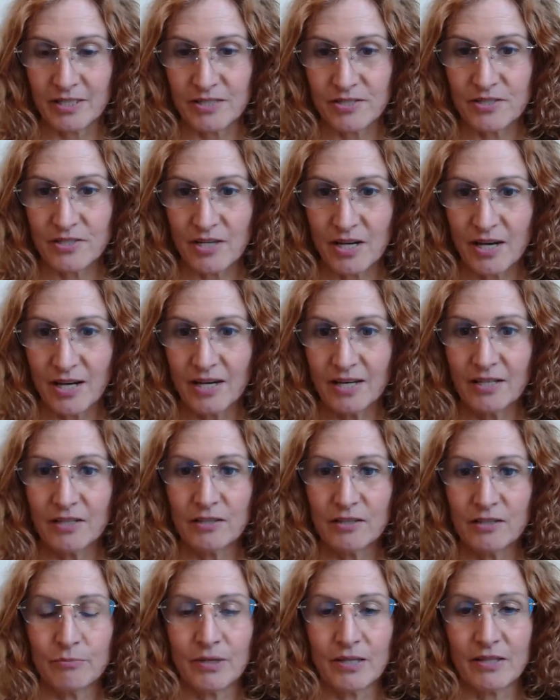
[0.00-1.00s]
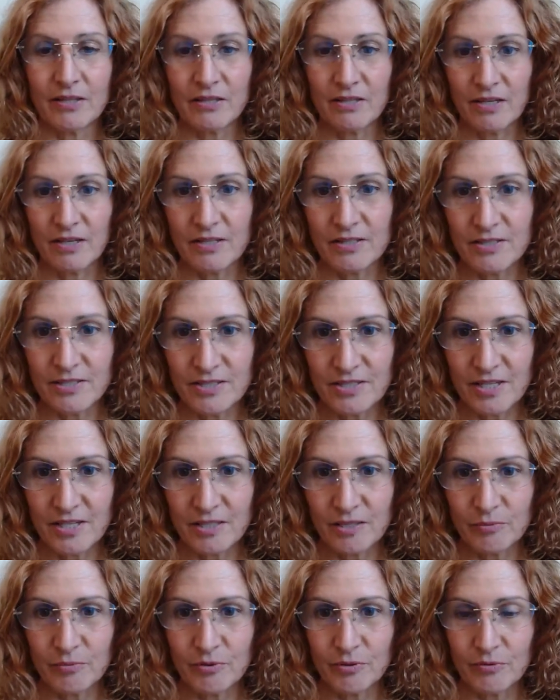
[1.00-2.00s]
is tired, my thoughts tend
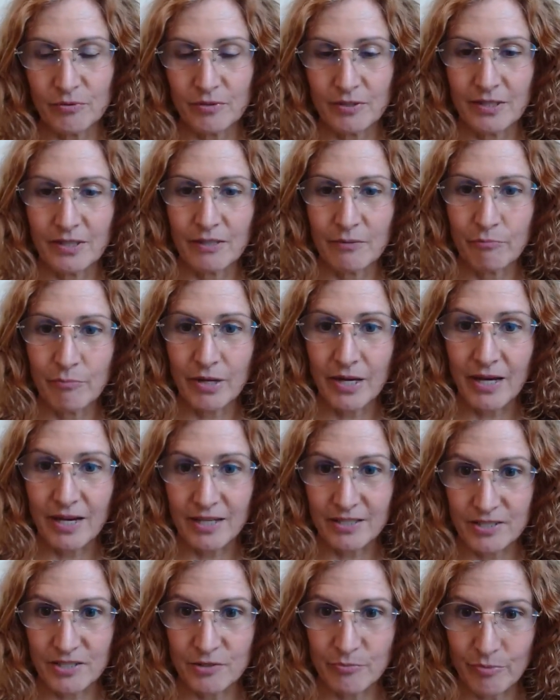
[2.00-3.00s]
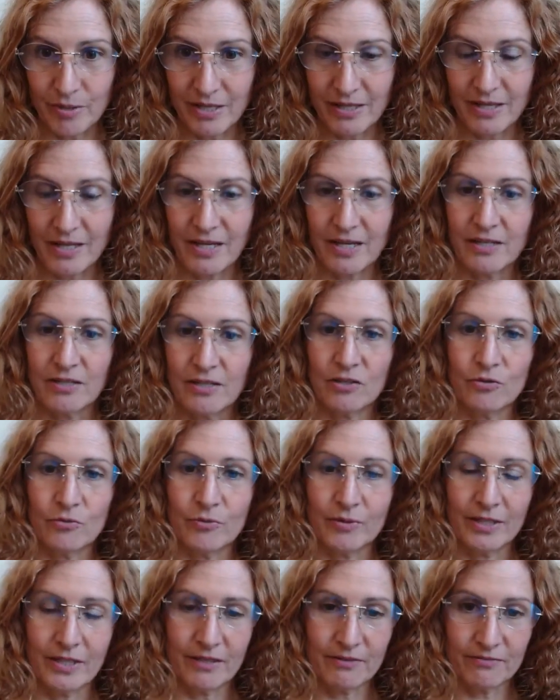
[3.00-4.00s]
to be really impacted by that. Or
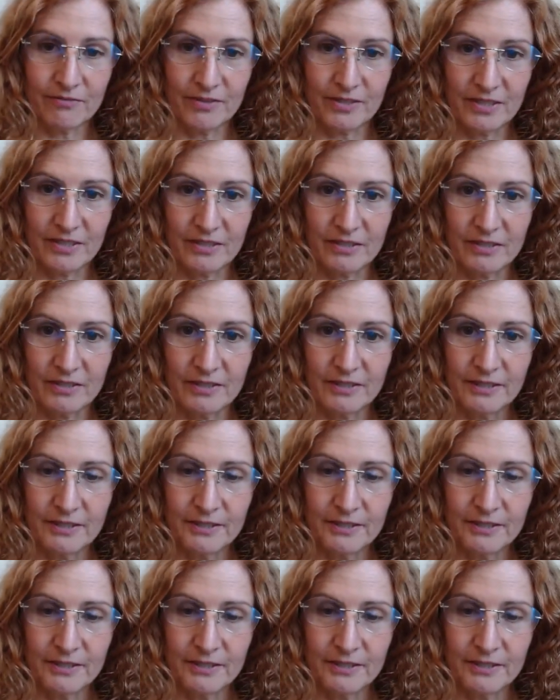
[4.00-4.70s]
when I feel,